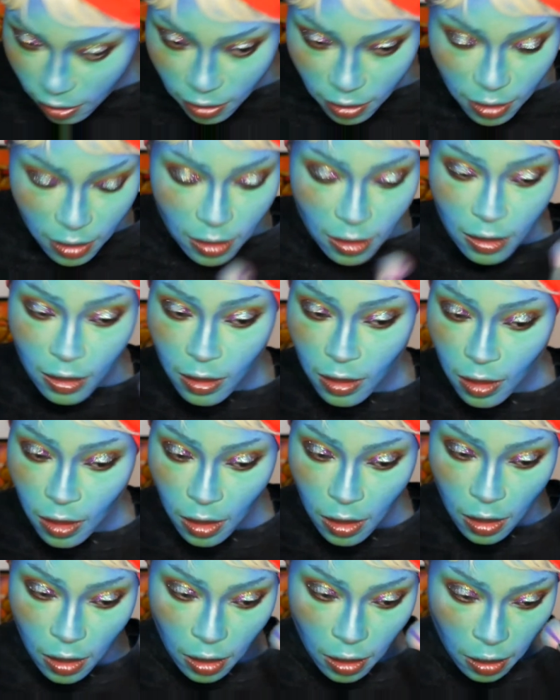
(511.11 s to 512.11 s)
you know, give my
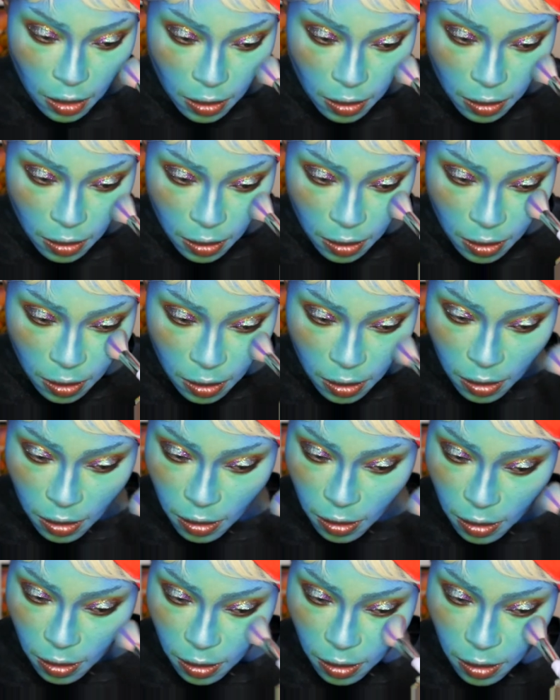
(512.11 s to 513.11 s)
green back, and
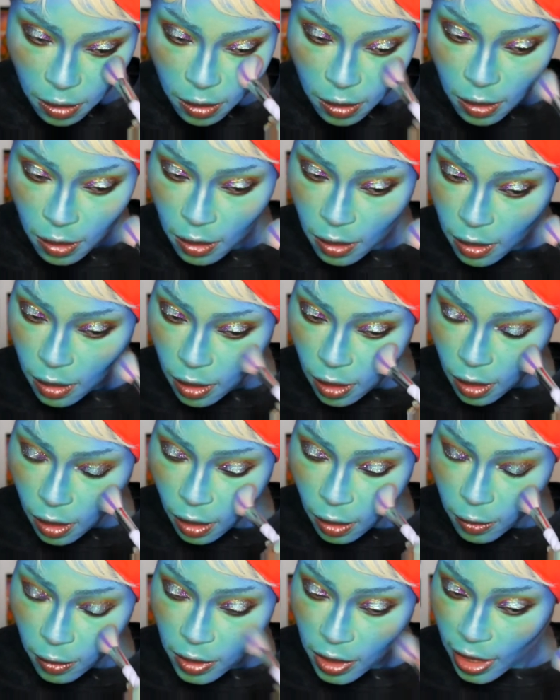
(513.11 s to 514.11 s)
then go back over with
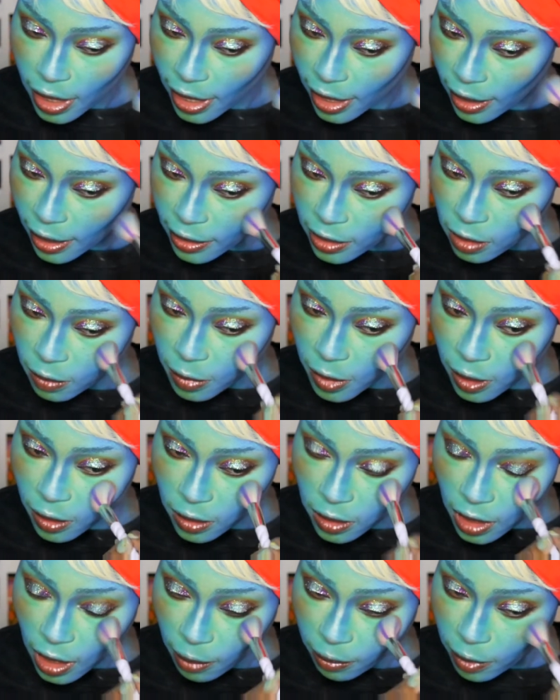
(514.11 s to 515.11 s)
peach.
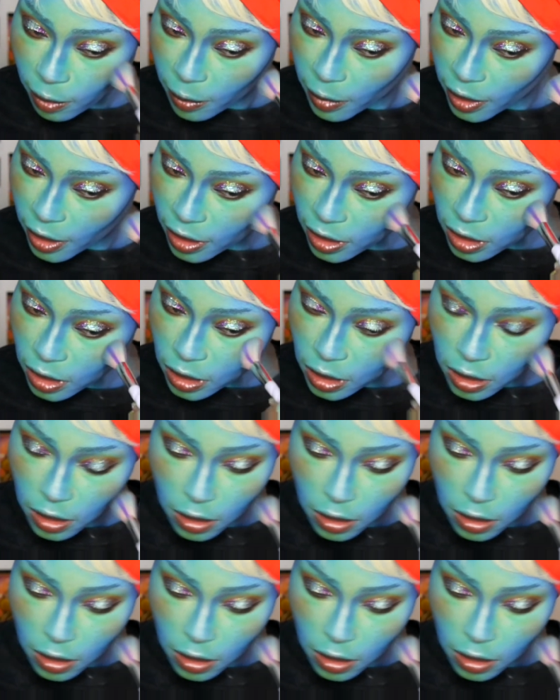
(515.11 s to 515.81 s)
Peach works